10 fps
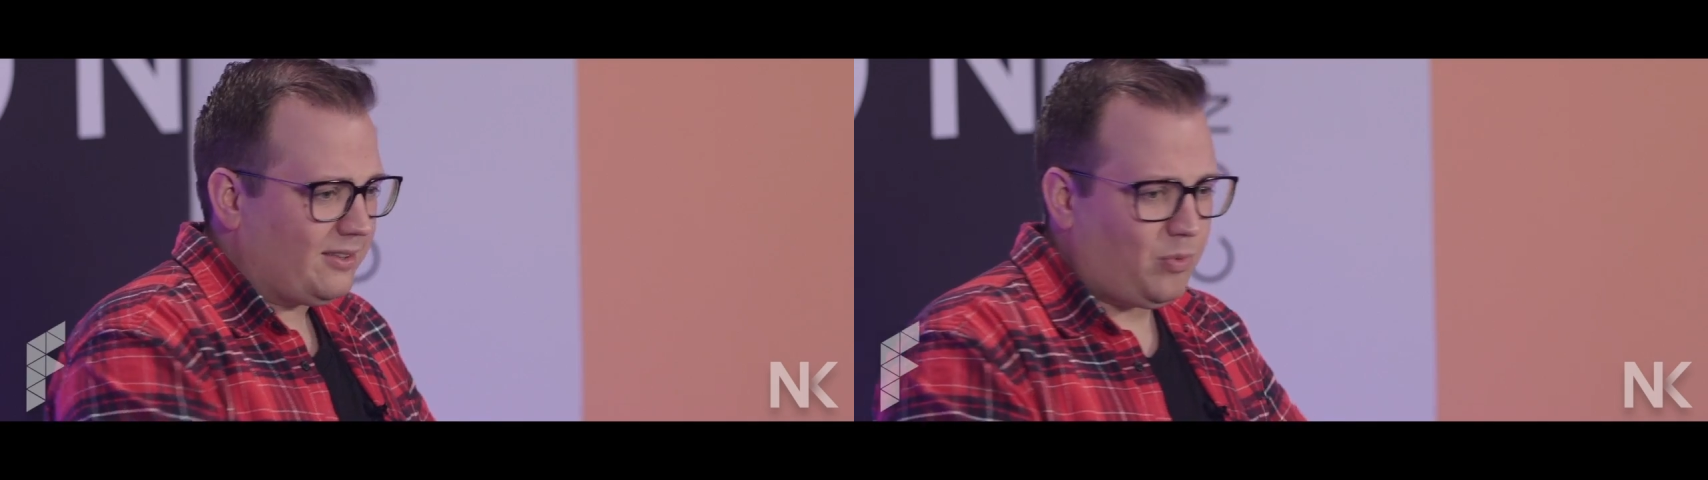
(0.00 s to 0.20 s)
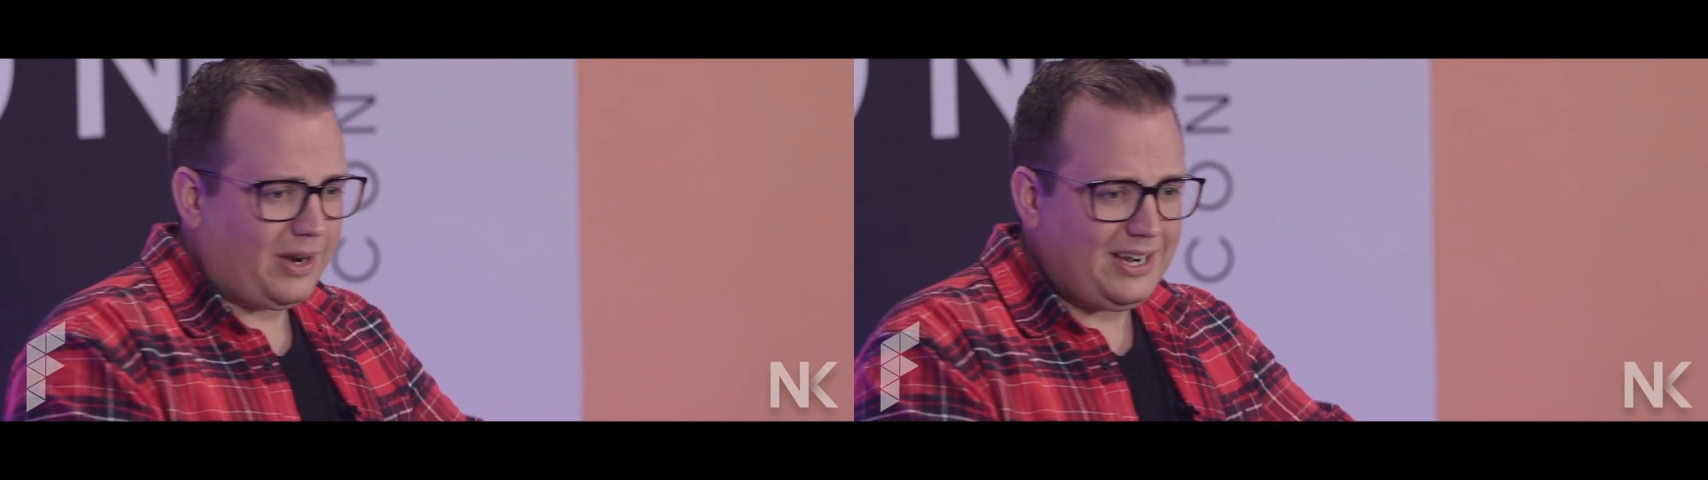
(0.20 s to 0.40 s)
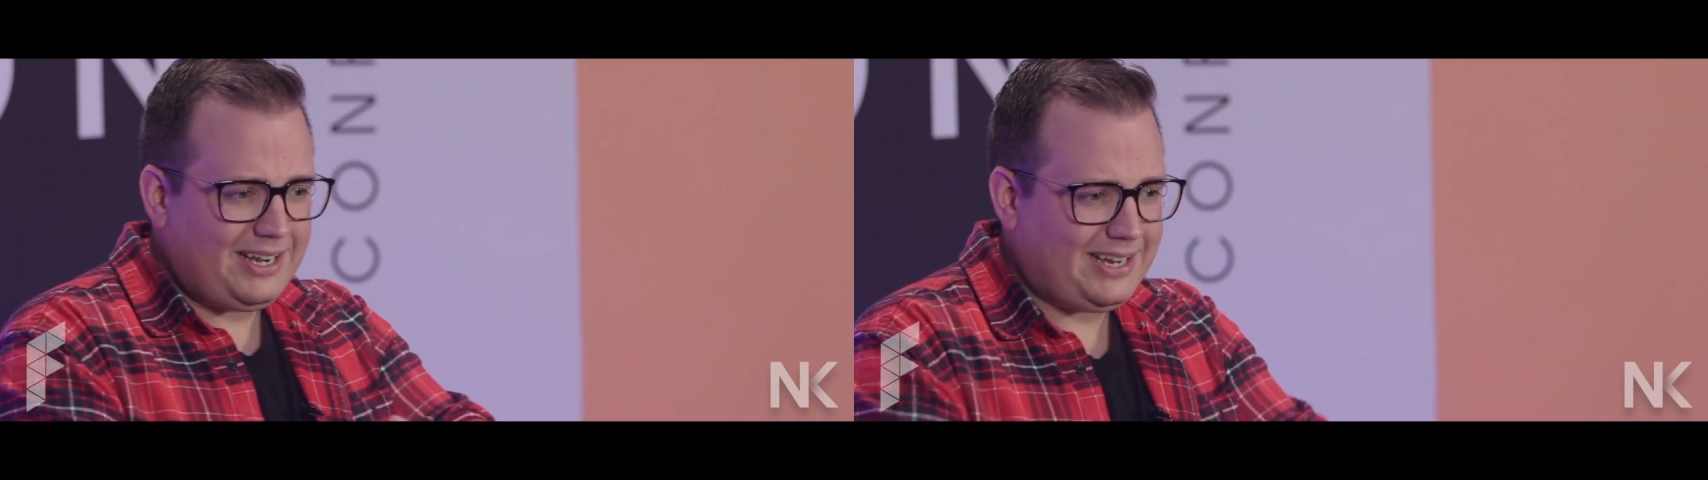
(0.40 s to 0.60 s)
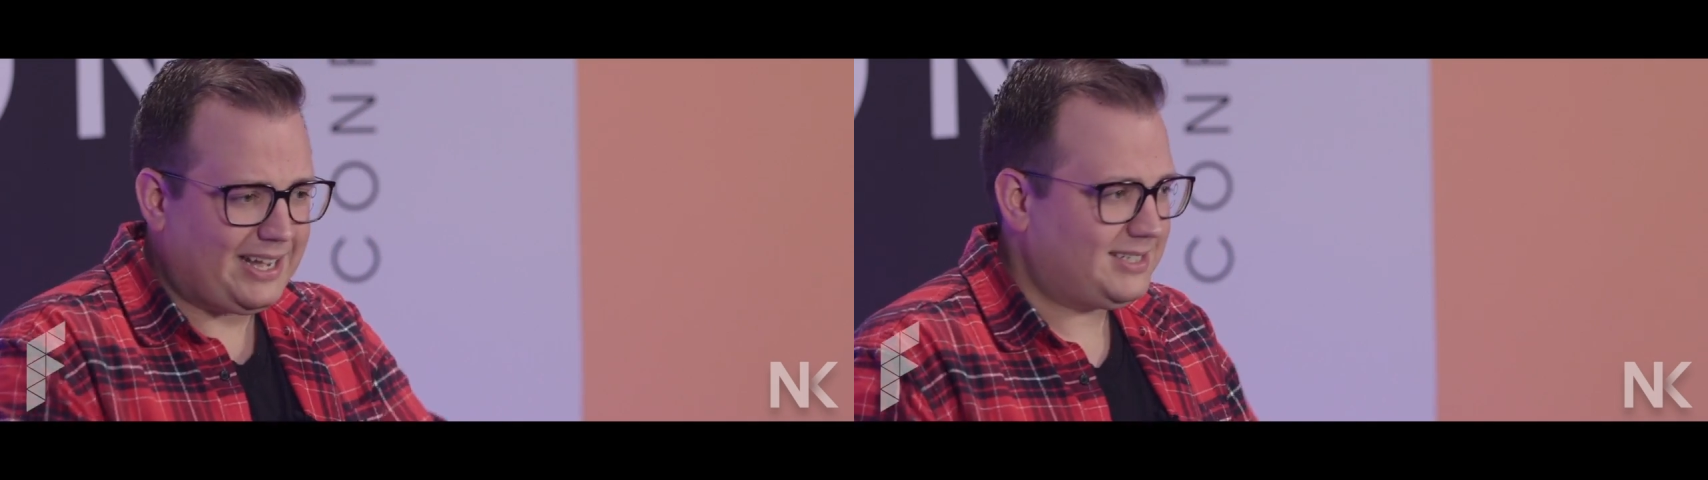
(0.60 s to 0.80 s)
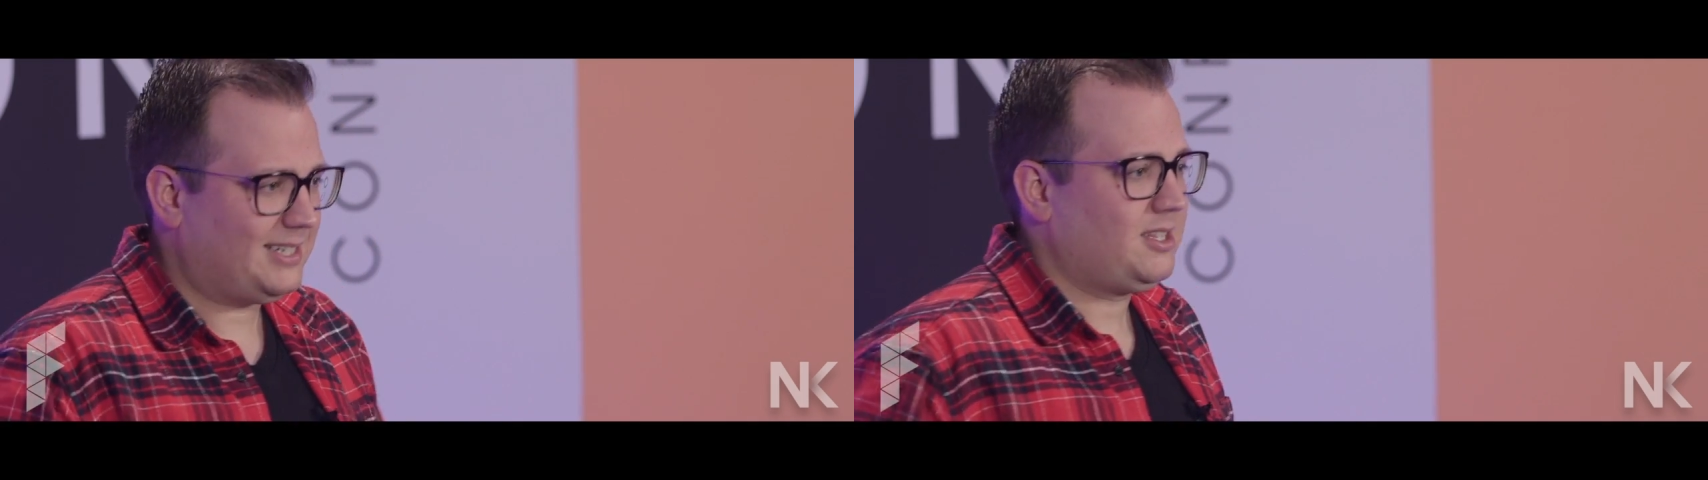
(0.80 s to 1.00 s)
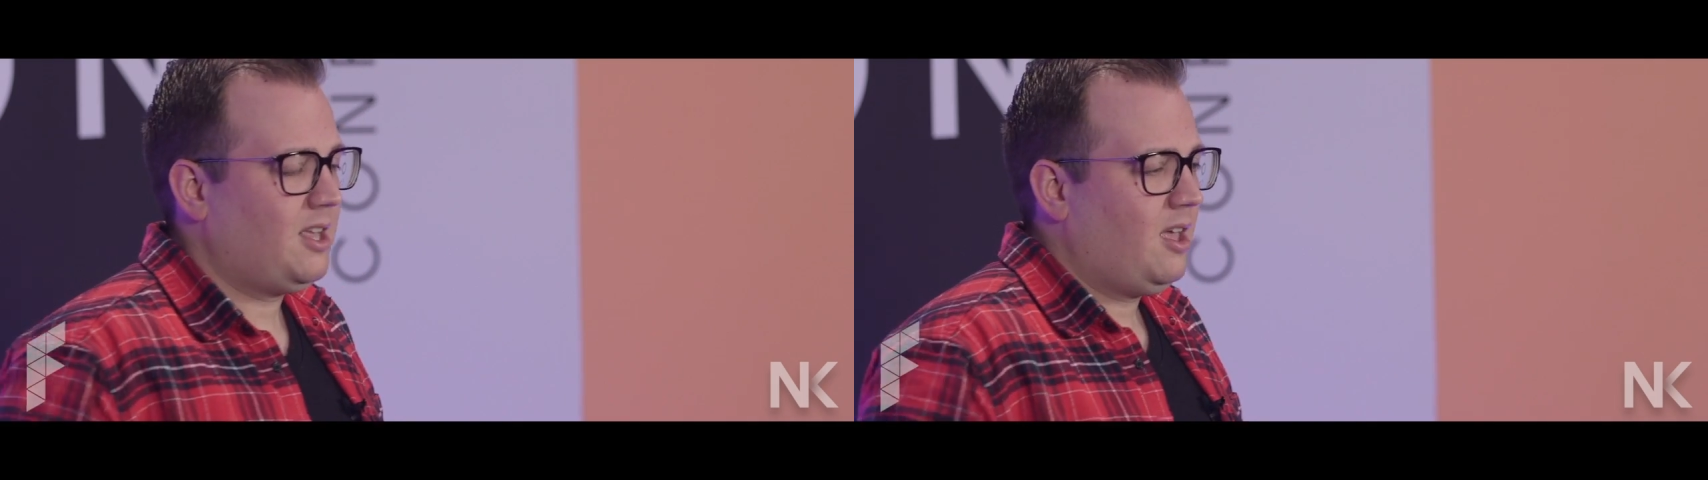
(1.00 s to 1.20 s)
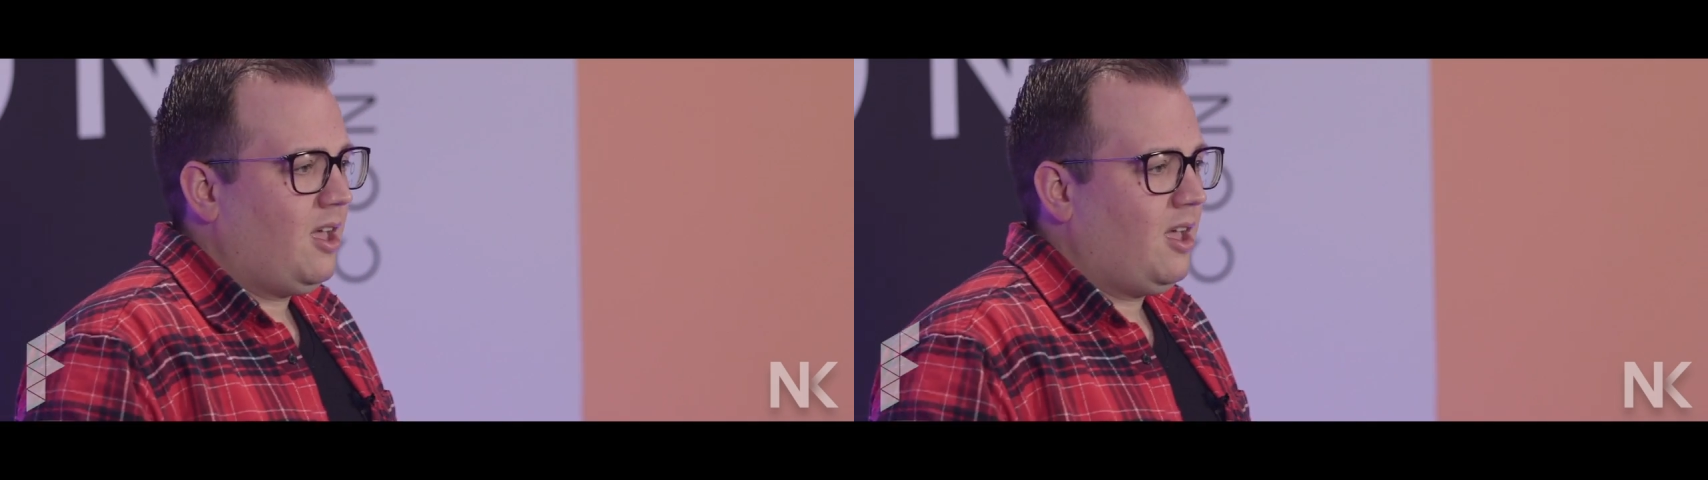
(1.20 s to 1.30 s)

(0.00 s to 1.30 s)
this? Why did I text this?